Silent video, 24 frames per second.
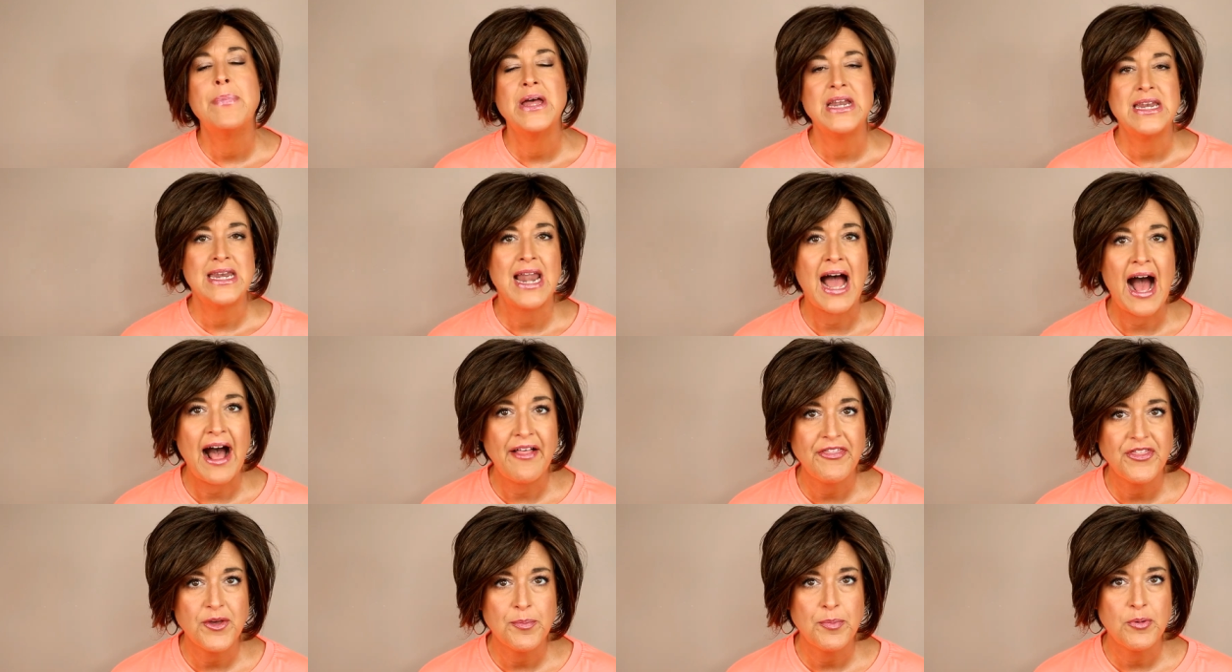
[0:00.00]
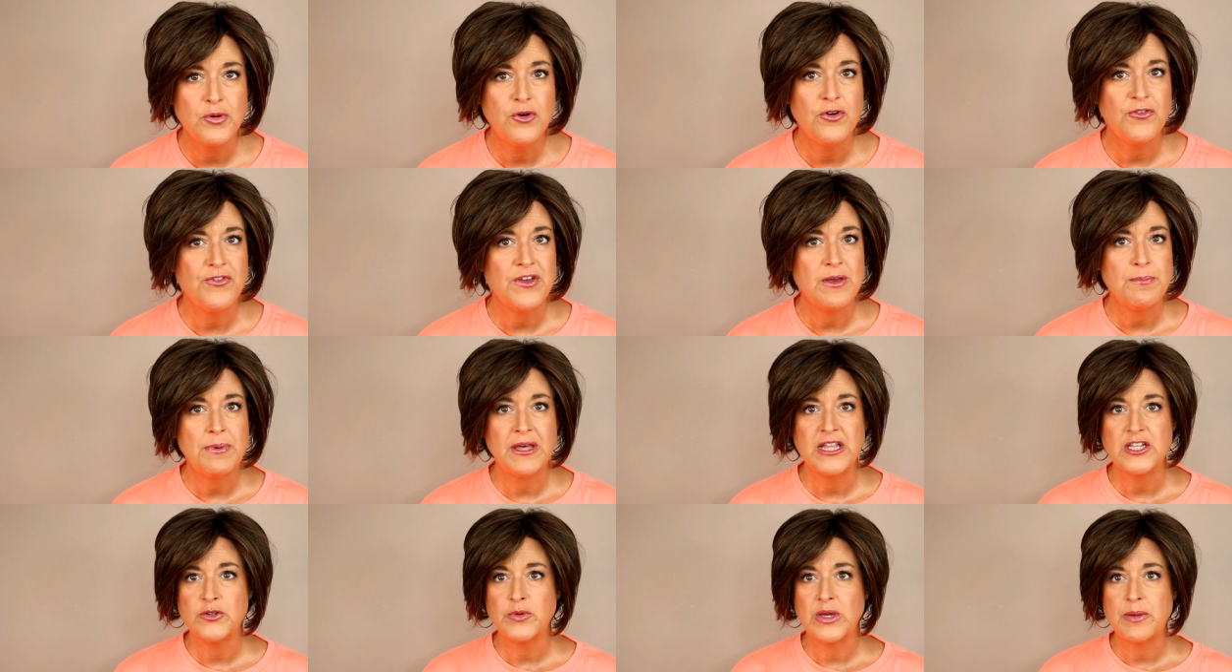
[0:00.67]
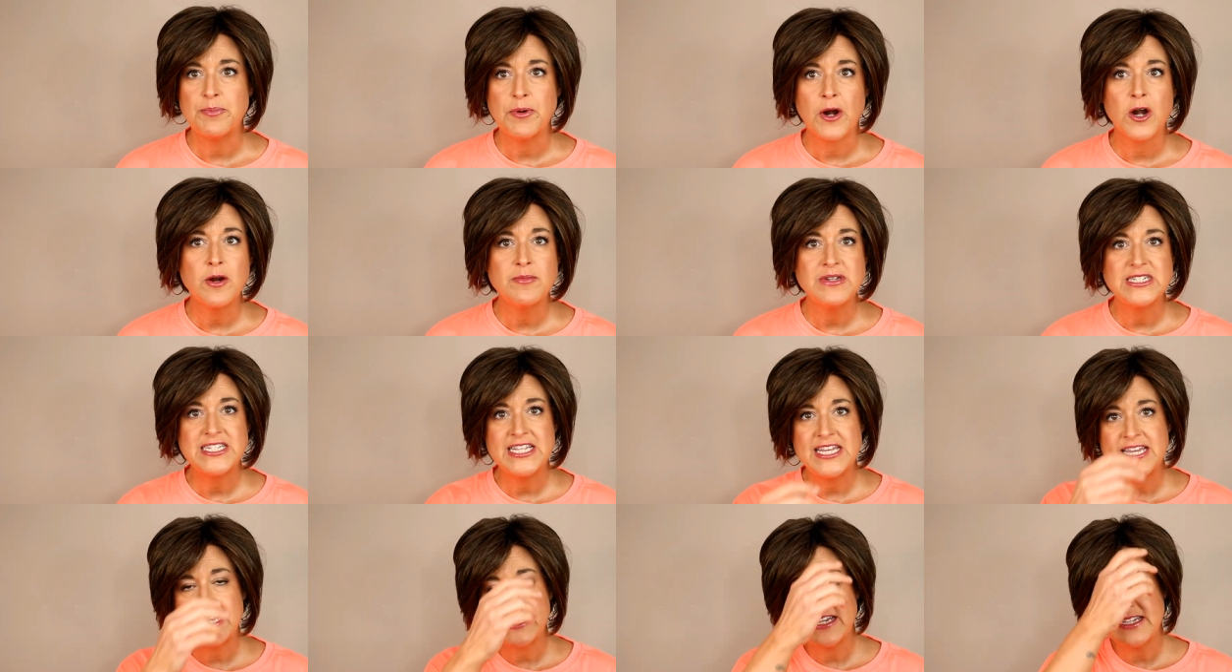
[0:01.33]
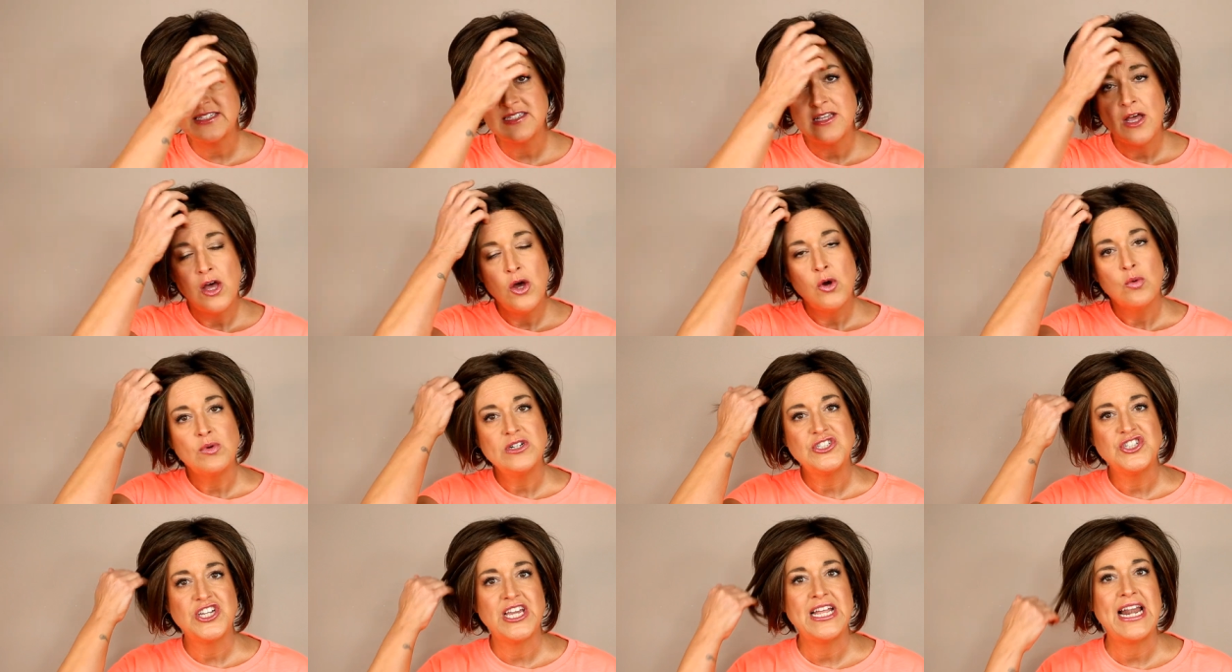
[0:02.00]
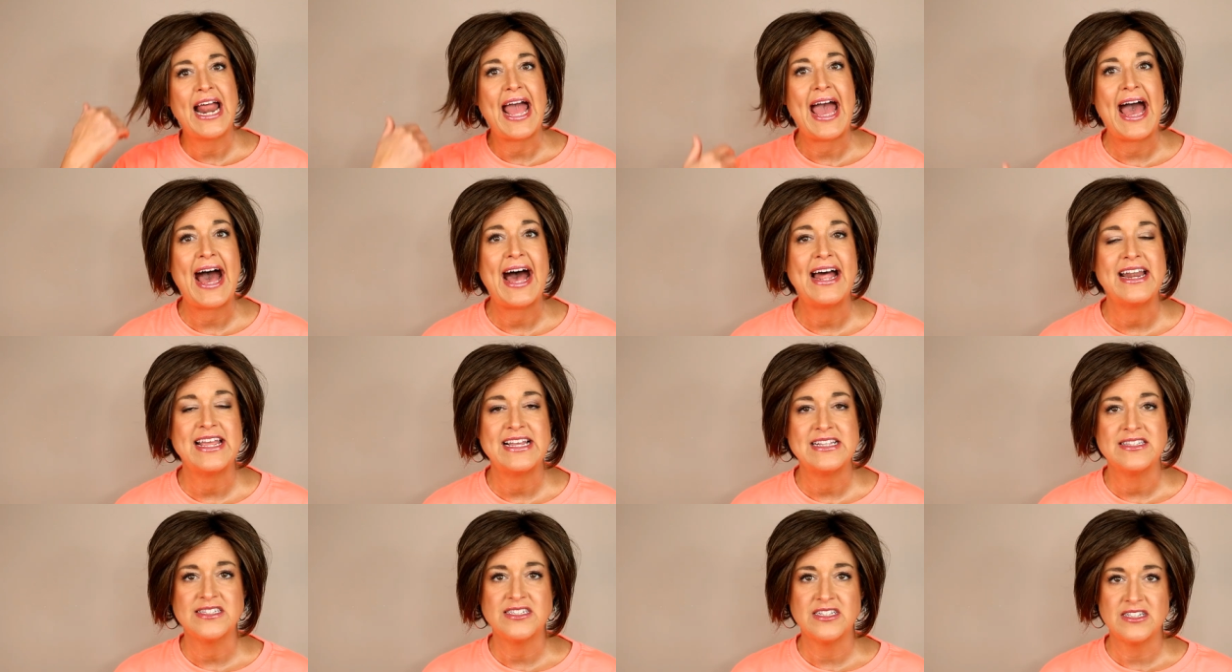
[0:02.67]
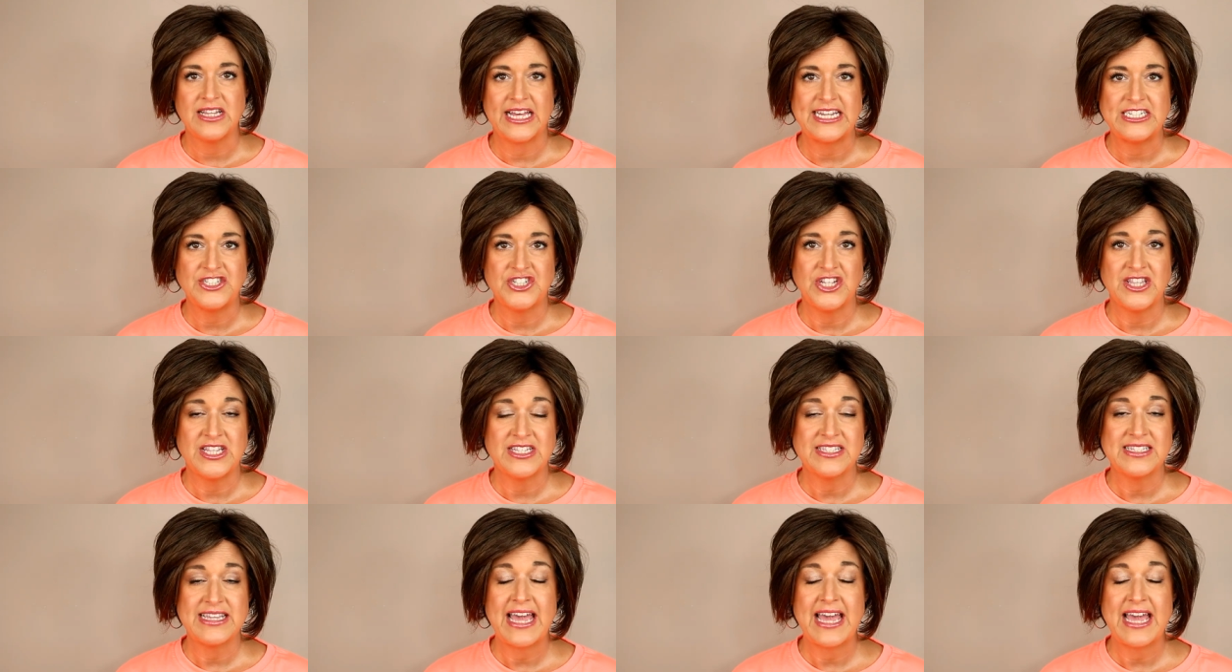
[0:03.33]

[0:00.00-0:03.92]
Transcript: but not the poofy, pillowy permatease, which can add insulation.